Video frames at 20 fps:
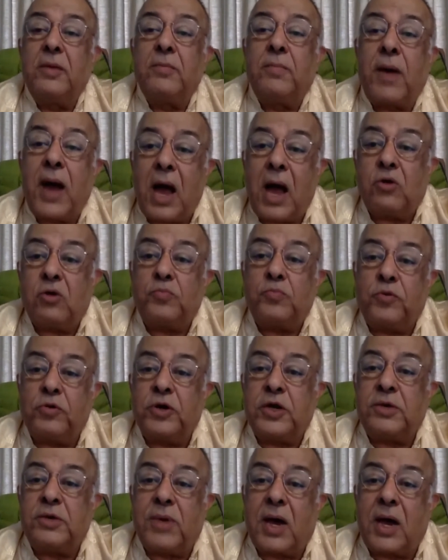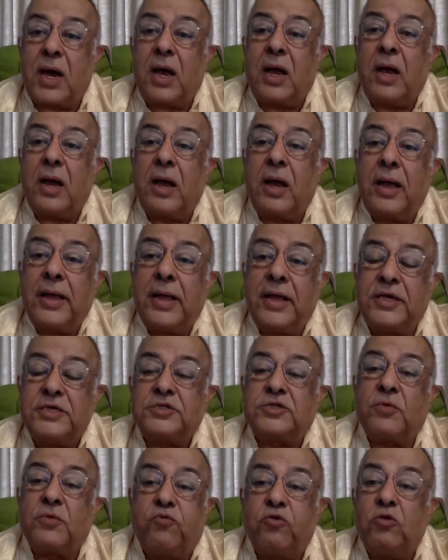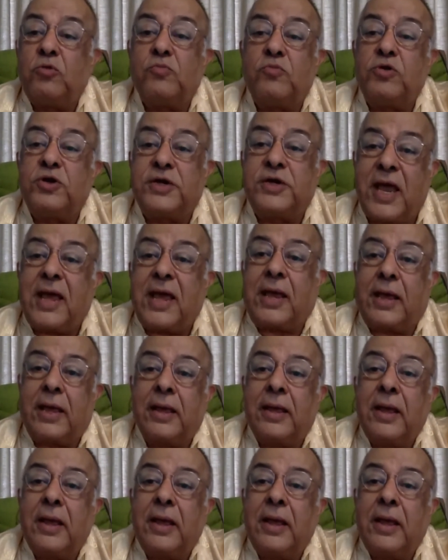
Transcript: Phagu Purnima is the full moon day